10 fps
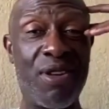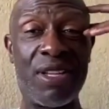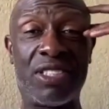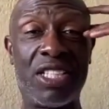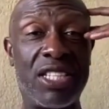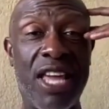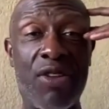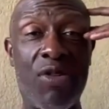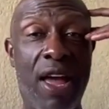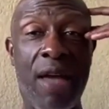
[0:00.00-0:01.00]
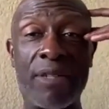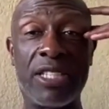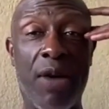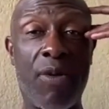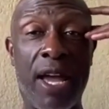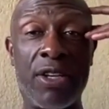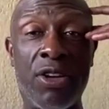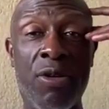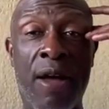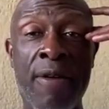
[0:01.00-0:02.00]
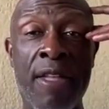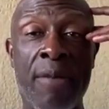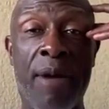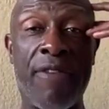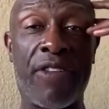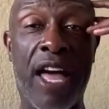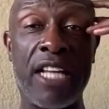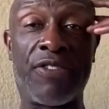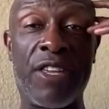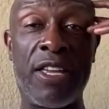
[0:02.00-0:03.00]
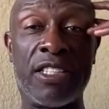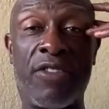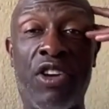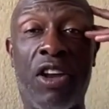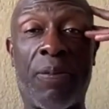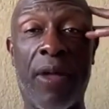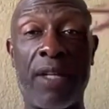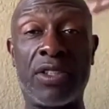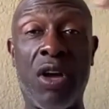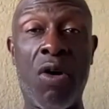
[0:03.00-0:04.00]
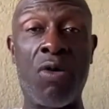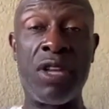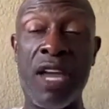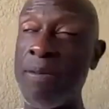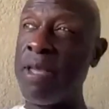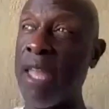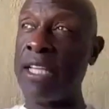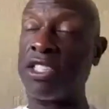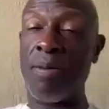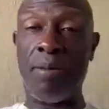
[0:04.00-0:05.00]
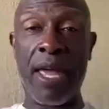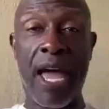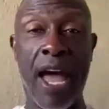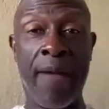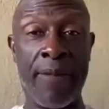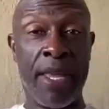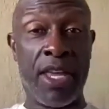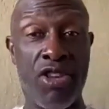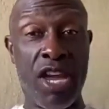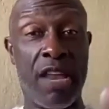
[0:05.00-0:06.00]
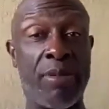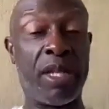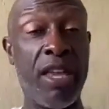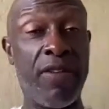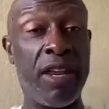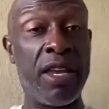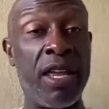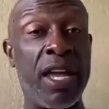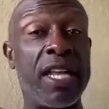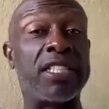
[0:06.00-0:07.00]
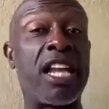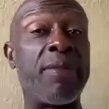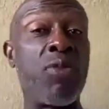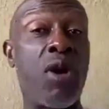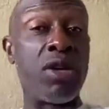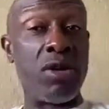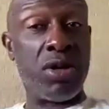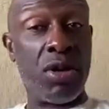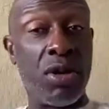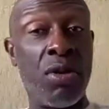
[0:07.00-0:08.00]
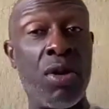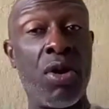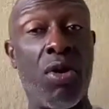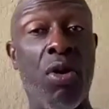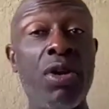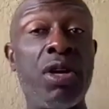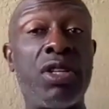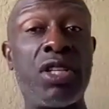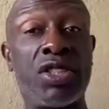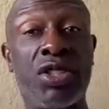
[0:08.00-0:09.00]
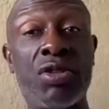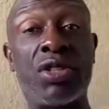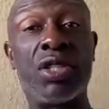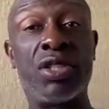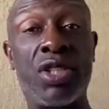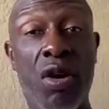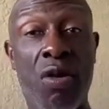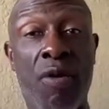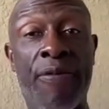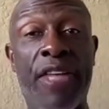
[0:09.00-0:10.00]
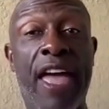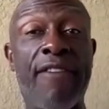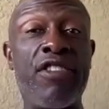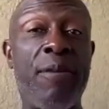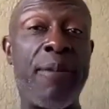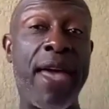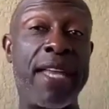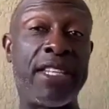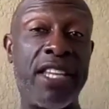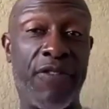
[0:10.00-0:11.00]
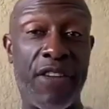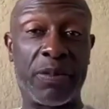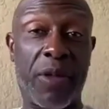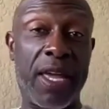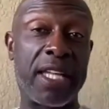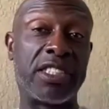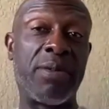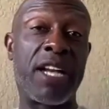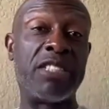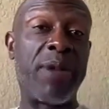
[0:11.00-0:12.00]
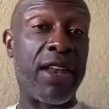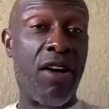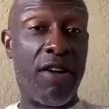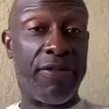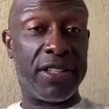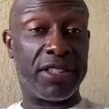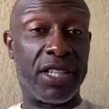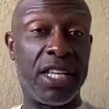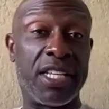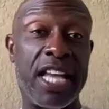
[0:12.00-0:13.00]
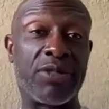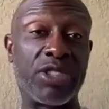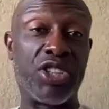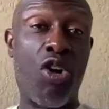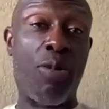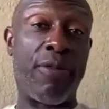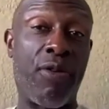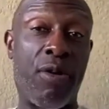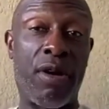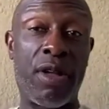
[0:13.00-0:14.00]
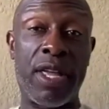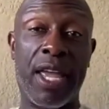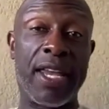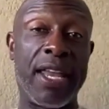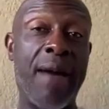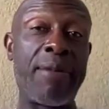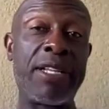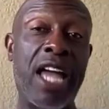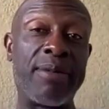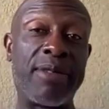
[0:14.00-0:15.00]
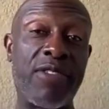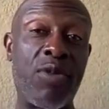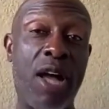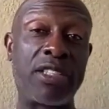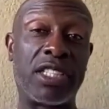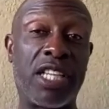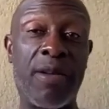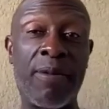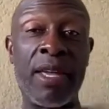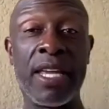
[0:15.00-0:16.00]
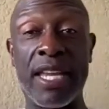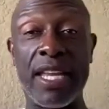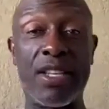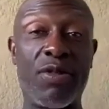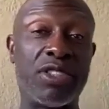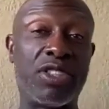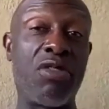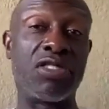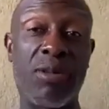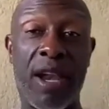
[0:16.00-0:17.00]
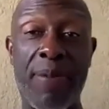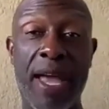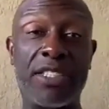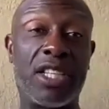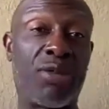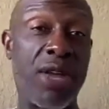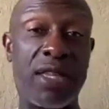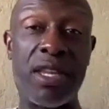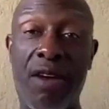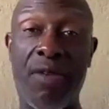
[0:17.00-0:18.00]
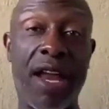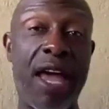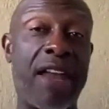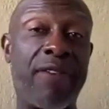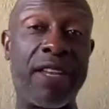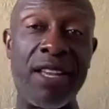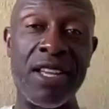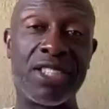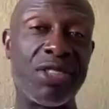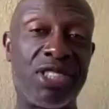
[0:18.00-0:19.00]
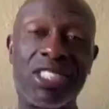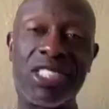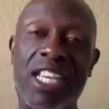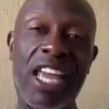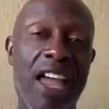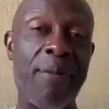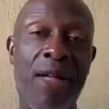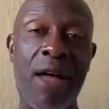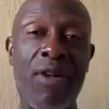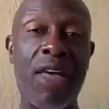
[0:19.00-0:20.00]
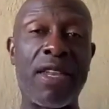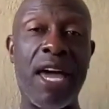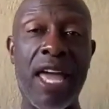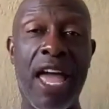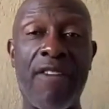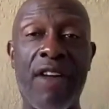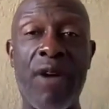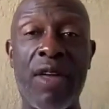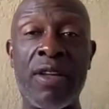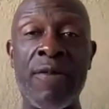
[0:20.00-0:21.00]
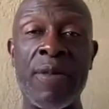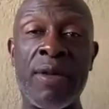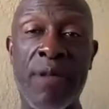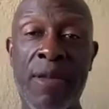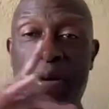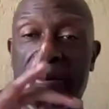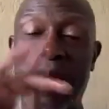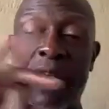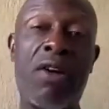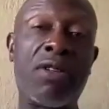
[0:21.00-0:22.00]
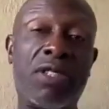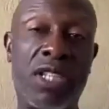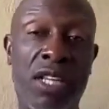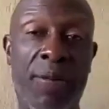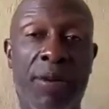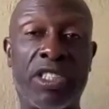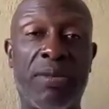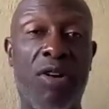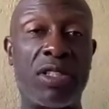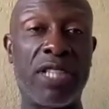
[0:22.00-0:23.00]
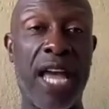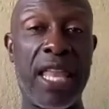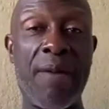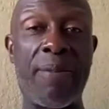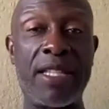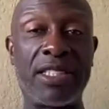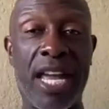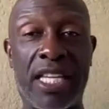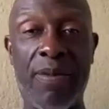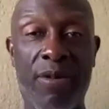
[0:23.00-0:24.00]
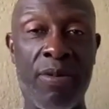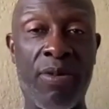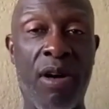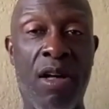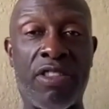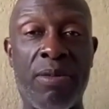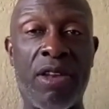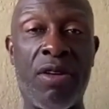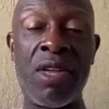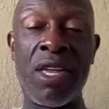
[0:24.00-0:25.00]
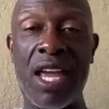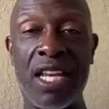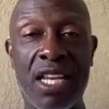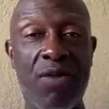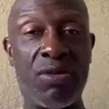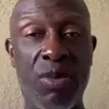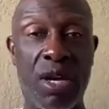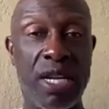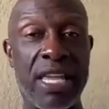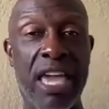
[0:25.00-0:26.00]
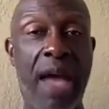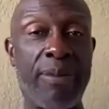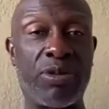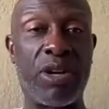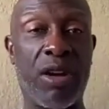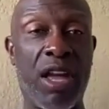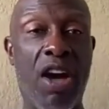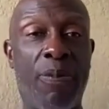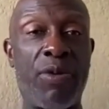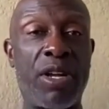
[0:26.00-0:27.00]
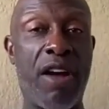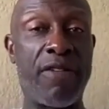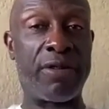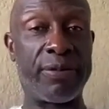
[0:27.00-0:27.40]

It's just not who I am. It's not what I do. My philosophy is if you're going to play a zone, you got to be like Jim Boeheim. You got to believe in it, and it's got to be what you do. Or you're just using the zone to have your bad defense play against somebody's bad offense. That's what you're hoping for. And how many times have you watched a team get into a zone, somebody bangs a three, and then they're right out of it? So it's just a gamble I'd rather not have. I'd rather me put my nose to you, push the ball sideline, baseline, keep you ball off the middle. And then we're in the gaps, we're going to help and recover.